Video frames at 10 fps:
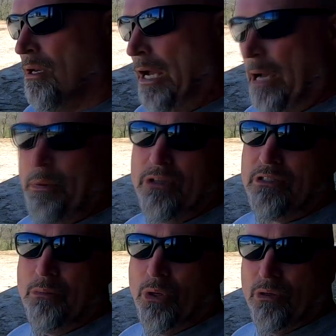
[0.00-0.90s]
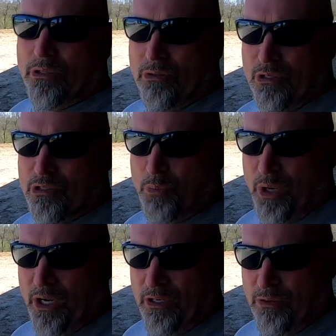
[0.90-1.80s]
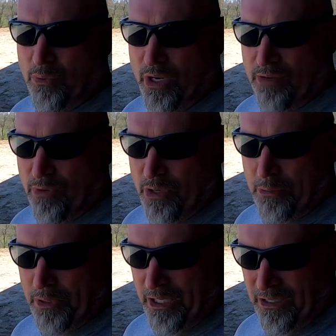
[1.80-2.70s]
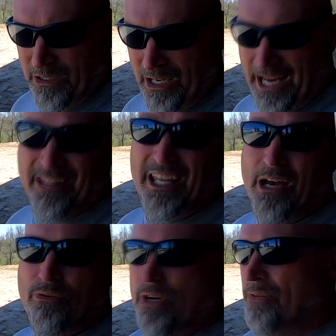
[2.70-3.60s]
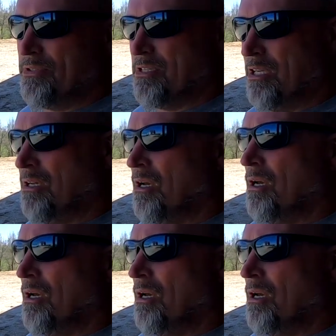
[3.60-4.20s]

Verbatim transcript: I bought some earlier this spring, what I've already planted, and the alfalfa seed.